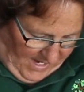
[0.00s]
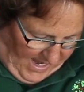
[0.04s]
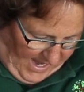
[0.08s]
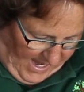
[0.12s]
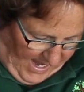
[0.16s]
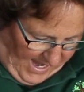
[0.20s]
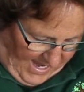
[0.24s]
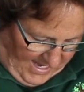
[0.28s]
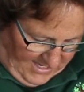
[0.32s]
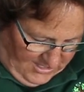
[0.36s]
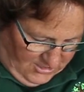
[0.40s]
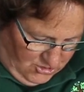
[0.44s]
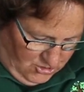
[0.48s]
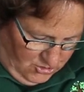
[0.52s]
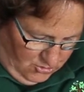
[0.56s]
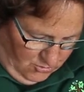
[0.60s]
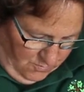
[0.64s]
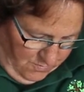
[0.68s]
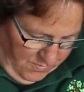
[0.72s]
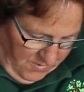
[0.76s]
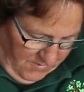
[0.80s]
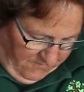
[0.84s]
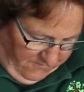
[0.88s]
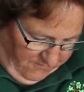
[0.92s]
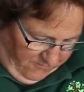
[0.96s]
I do
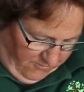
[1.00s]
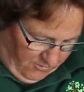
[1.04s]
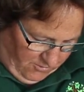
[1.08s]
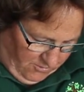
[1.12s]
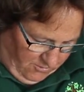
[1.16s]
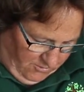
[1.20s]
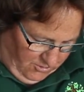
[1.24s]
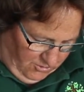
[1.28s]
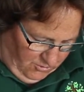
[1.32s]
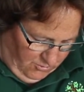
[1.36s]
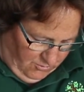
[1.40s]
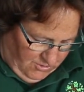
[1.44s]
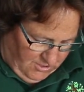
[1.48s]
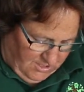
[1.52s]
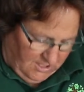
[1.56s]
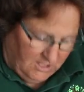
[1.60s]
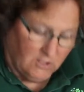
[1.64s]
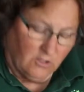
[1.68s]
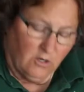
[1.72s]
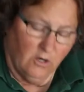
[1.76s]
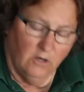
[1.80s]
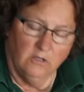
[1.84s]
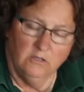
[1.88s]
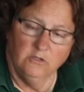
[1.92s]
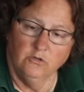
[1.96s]
prefer using
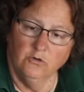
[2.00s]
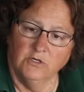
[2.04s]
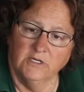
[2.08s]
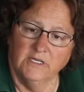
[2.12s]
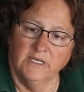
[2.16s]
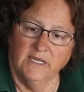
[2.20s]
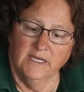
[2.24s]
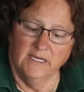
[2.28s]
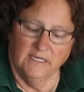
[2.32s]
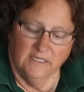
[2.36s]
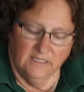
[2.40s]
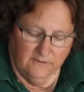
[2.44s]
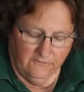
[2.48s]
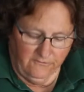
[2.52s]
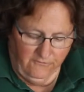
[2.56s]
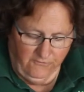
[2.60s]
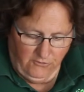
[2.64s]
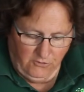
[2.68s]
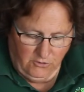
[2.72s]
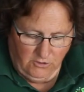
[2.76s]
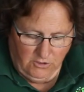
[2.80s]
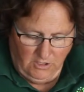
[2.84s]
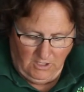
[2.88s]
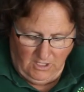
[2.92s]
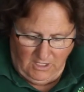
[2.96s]
all organic
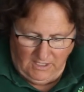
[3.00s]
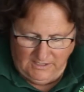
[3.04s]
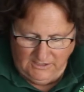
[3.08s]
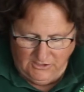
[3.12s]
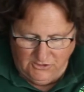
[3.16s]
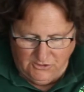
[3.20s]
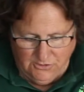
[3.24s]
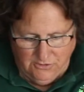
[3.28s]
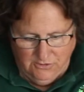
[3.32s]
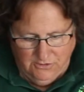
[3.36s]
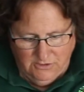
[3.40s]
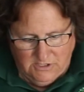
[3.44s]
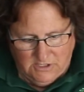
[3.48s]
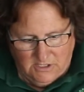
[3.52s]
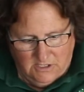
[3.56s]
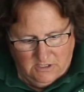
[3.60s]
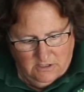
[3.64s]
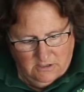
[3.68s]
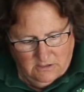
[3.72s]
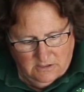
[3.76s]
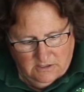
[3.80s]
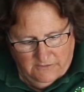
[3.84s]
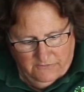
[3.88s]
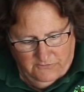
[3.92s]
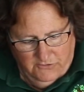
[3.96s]
fertilizers, and
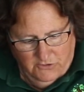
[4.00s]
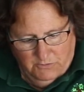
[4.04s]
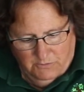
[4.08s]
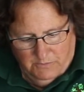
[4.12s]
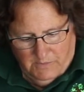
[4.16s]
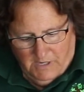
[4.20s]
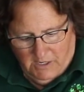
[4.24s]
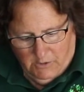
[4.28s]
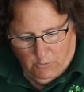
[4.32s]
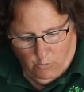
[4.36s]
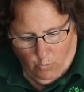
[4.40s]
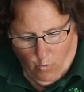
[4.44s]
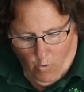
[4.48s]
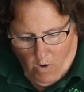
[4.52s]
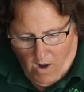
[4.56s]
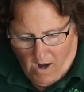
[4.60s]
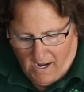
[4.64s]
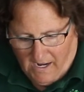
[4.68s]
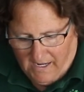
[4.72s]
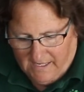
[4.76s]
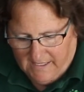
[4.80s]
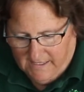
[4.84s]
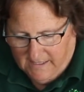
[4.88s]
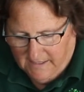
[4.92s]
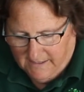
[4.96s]
I'll give you my
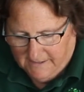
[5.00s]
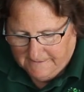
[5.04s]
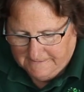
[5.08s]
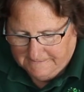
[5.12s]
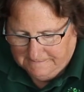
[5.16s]
why.